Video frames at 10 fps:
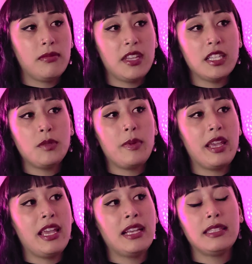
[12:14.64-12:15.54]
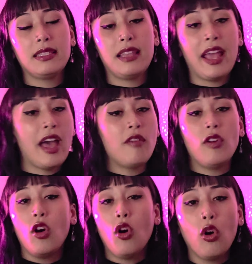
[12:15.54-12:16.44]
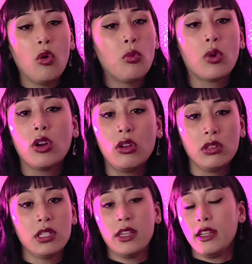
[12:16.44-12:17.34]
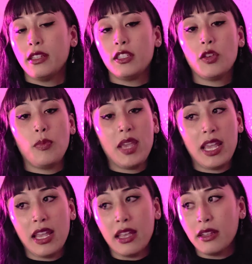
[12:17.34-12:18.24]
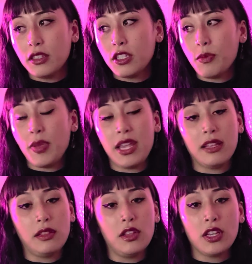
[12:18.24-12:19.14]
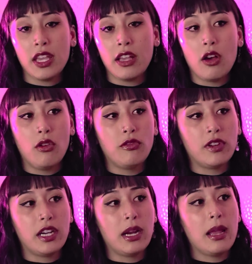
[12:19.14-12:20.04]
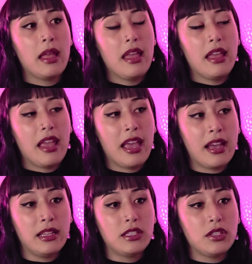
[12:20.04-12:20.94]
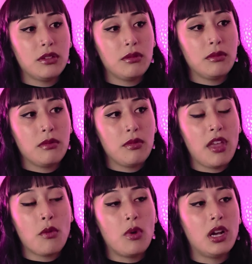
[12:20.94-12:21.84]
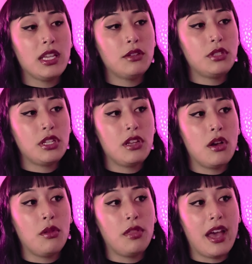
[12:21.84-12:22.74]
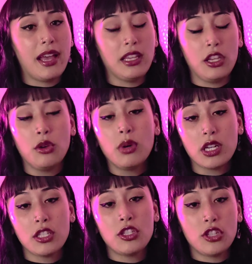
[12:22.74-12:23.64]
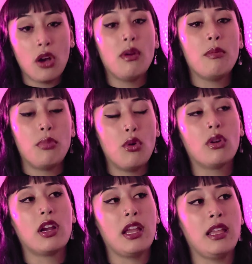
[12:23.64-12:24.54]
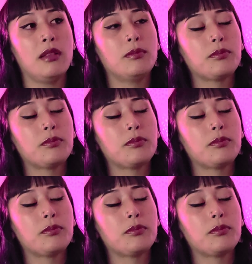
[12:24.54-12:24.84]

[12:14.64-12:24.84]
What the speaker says: These beings, they have a whole world to be looking over, and they want you to know that you are so important.